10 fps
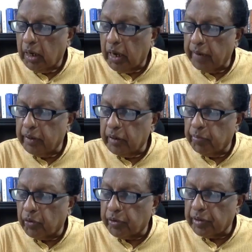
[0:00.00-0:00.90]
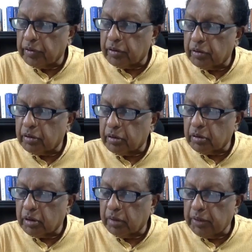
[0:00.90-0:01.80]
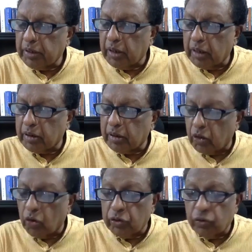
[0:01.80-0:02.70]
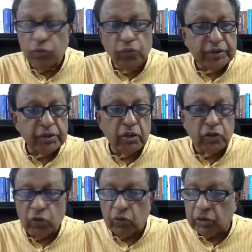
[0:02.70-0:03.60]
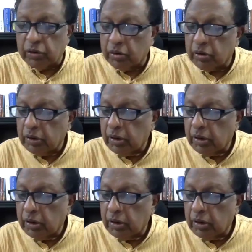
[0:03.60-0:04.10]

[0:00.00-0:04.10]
And in the protests, something like, according to Western sources,